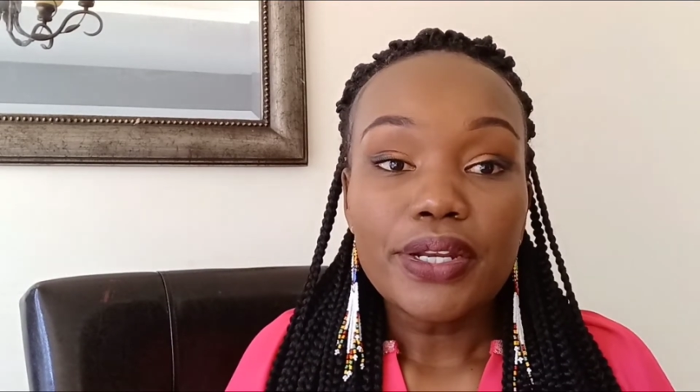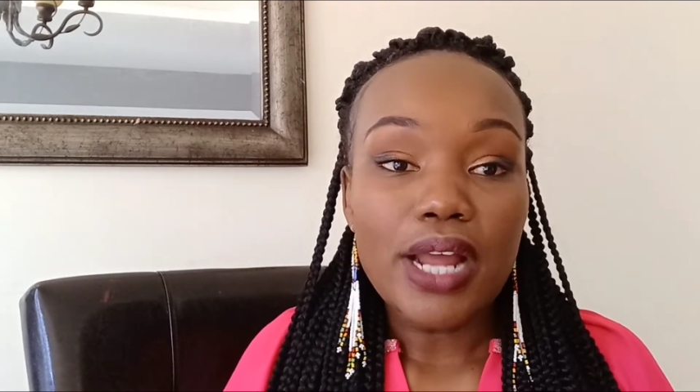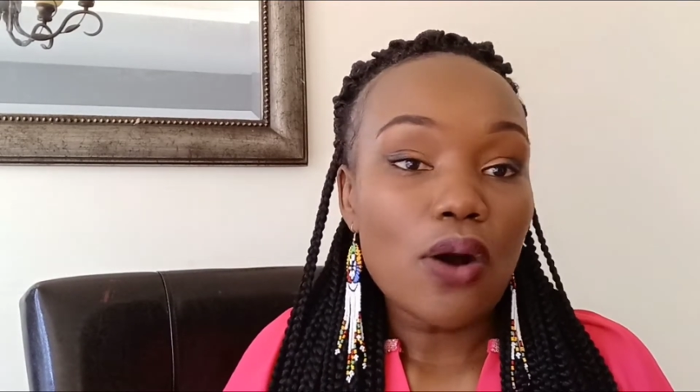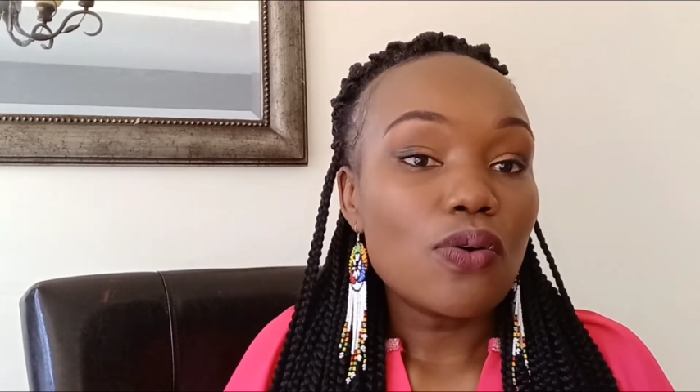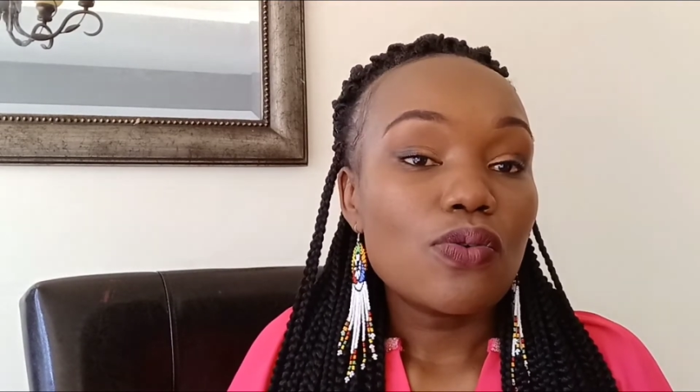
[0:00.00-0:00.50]

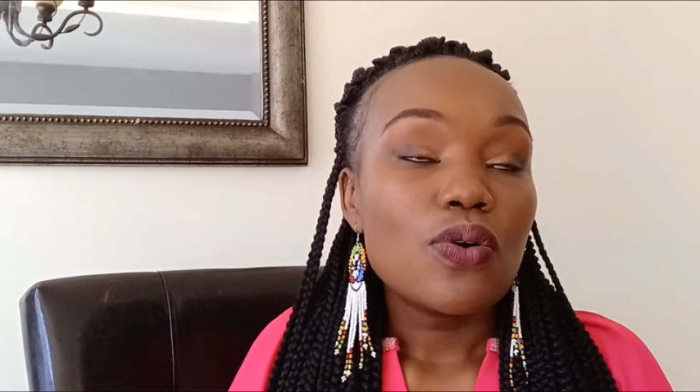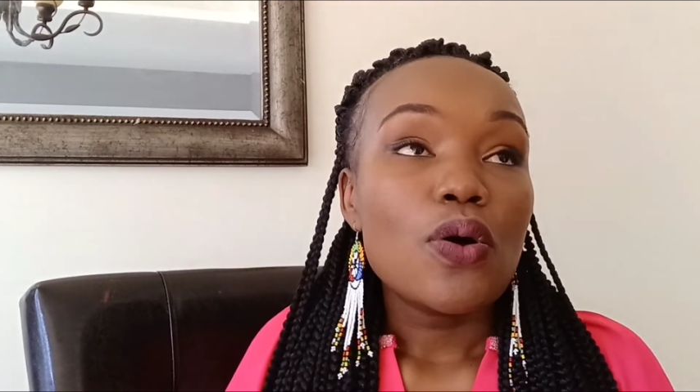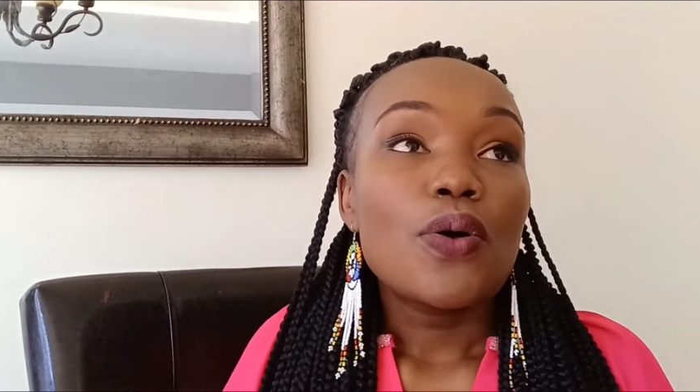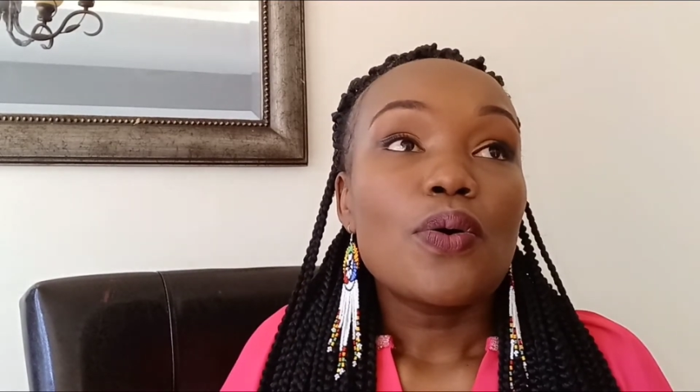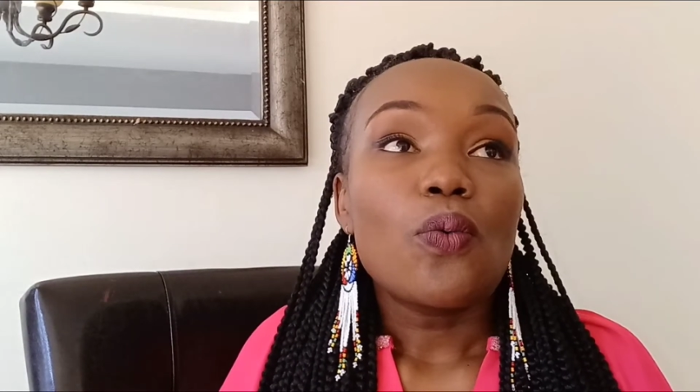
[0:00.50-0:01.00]
Now,
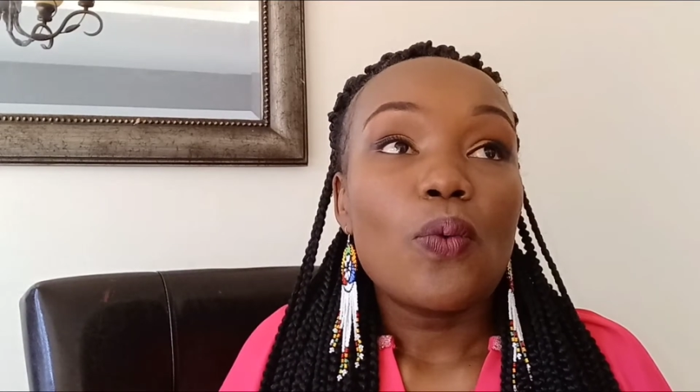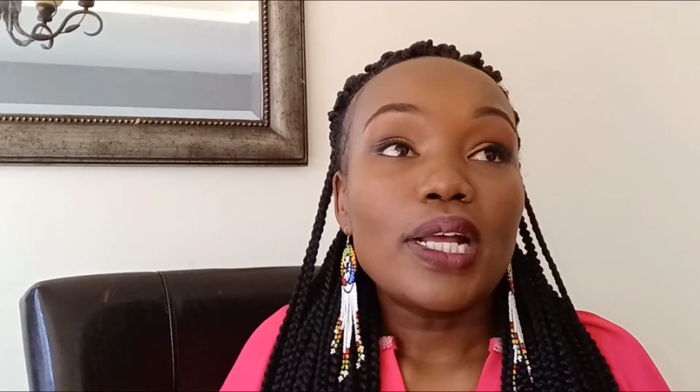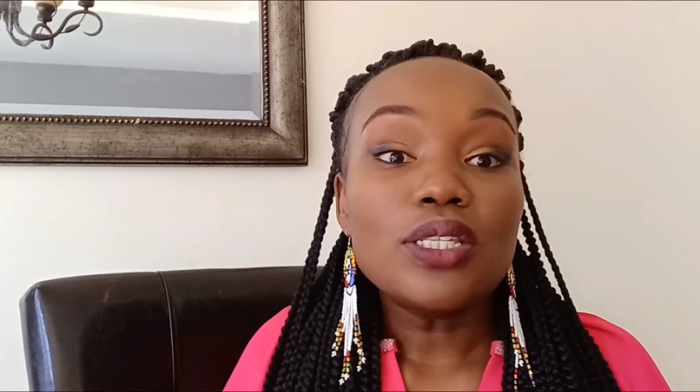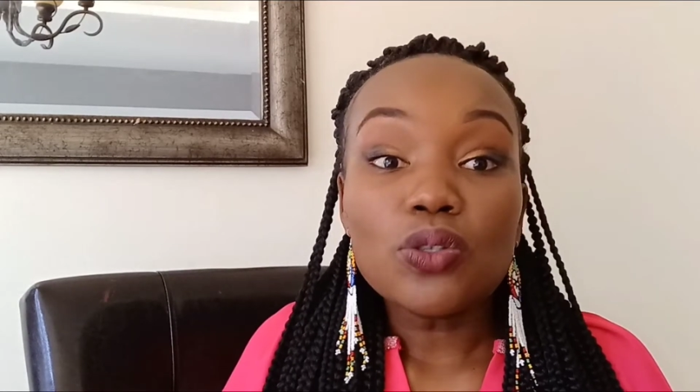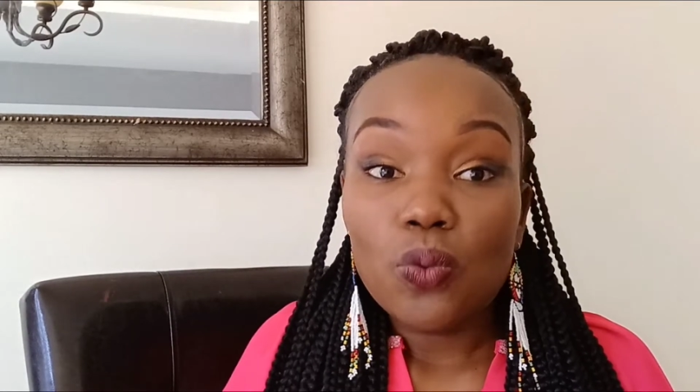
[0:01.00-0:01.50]

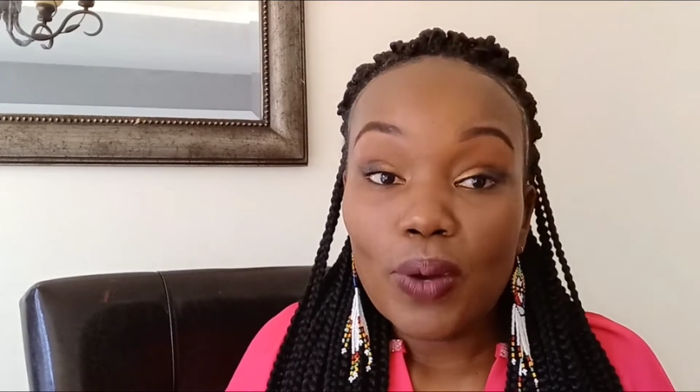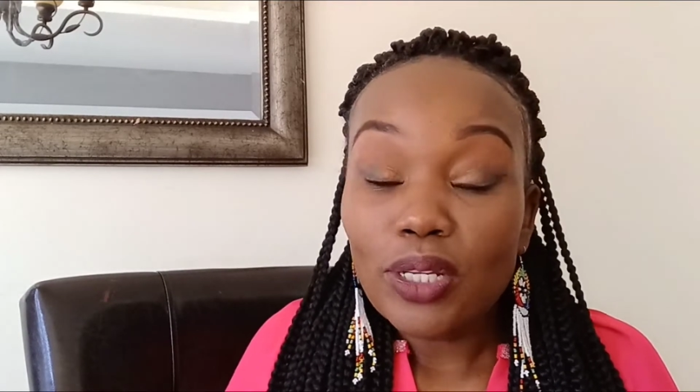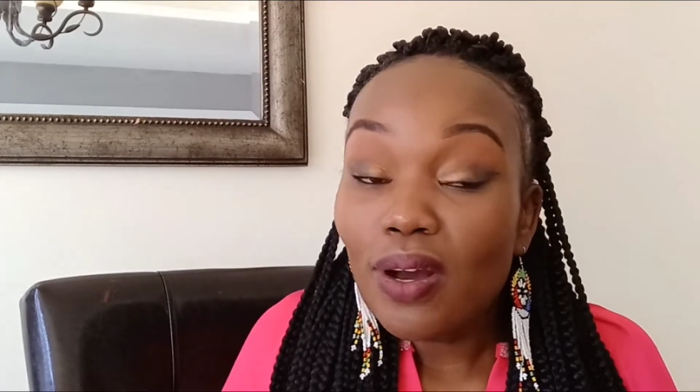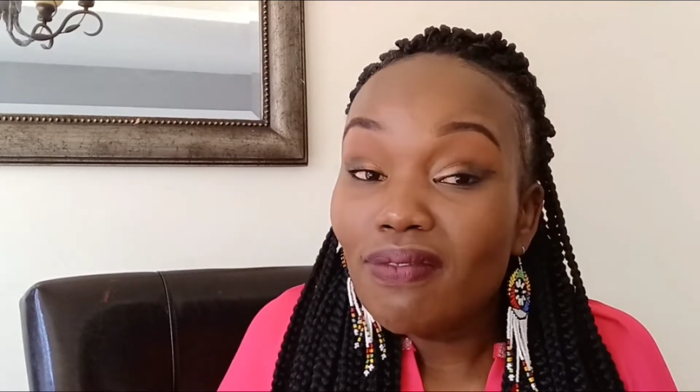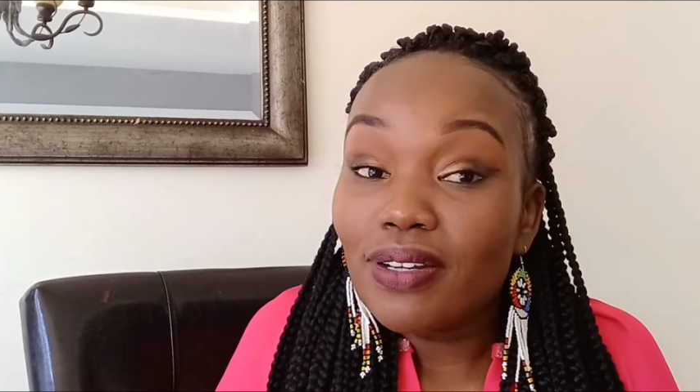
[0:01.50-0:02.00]
when
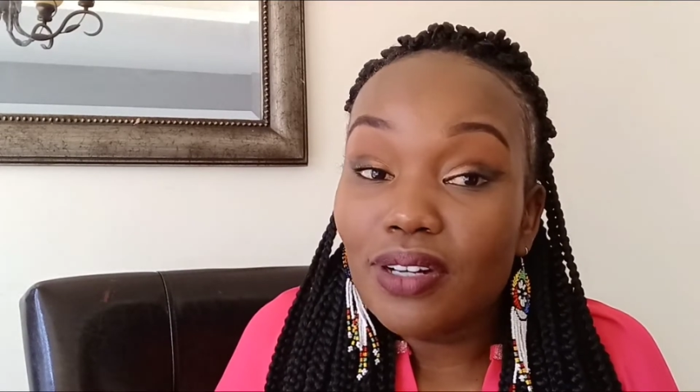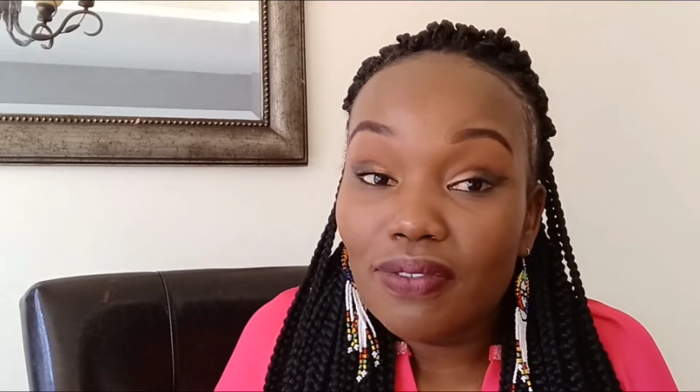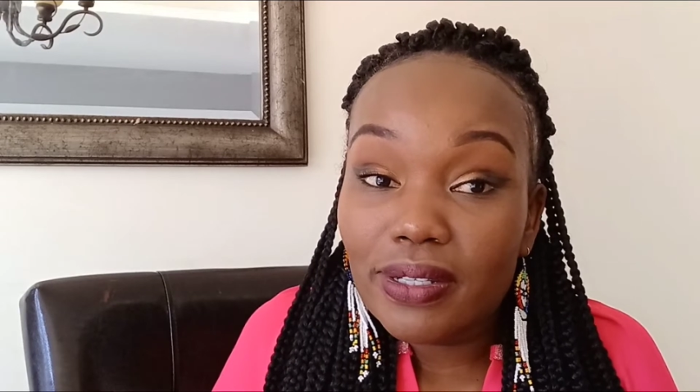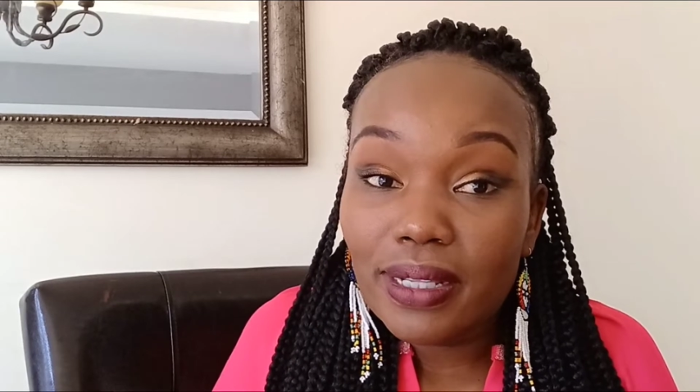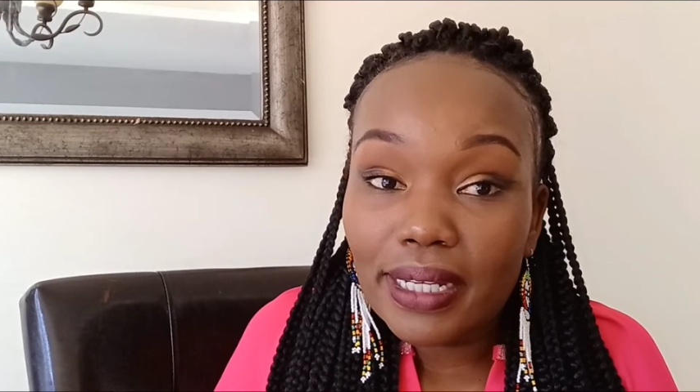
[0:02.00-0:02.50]
you have a
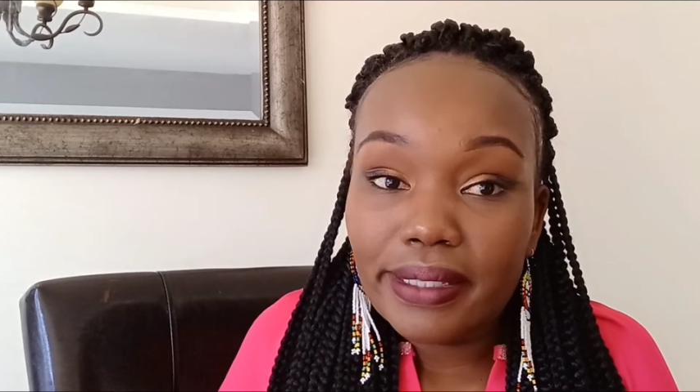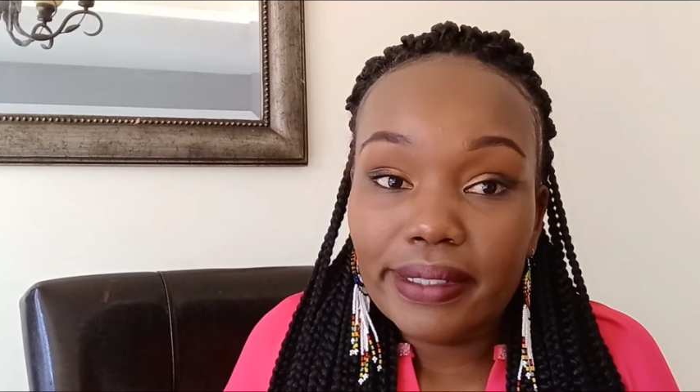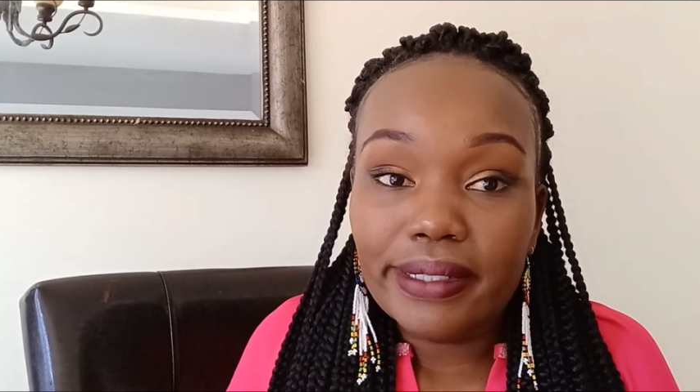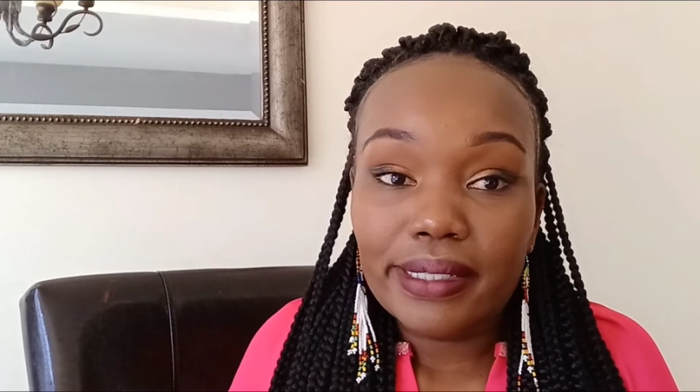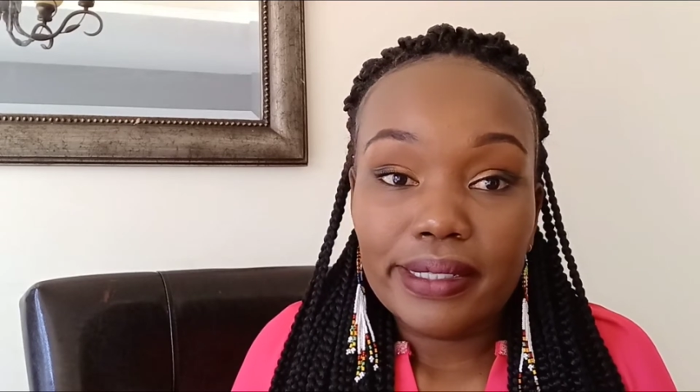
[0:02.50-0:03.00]
driver's
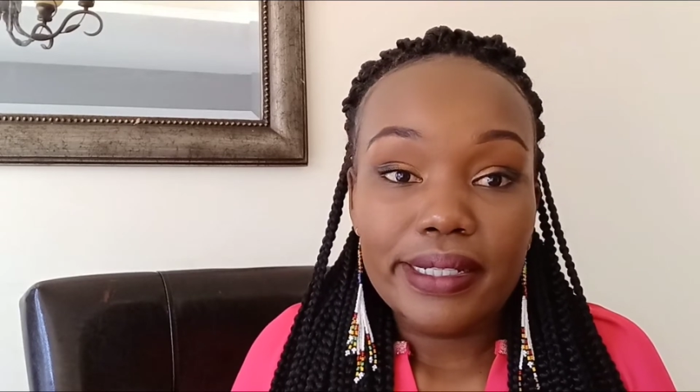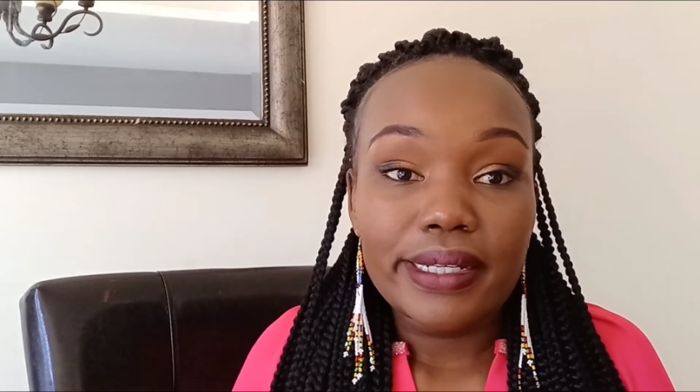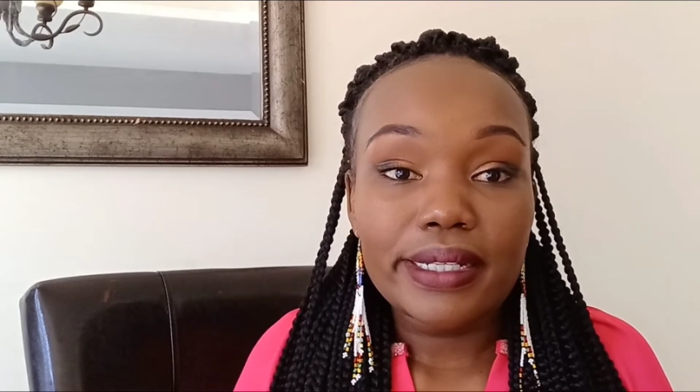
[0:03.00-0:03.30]
license,